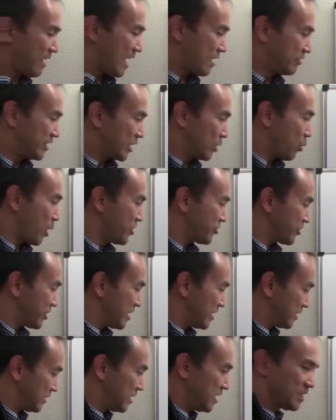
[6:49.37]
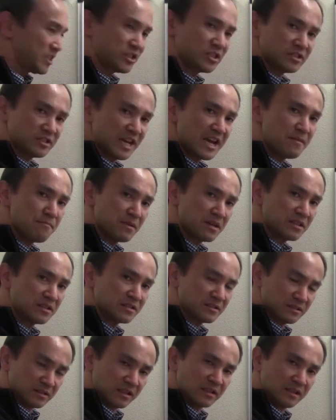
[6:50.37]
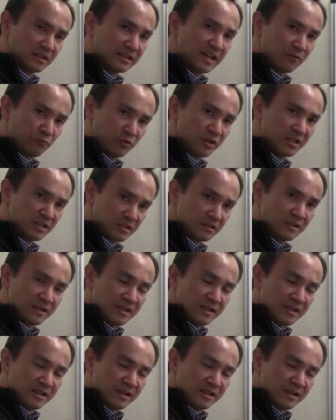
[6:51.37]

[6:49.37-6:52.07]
equation here, this statement that we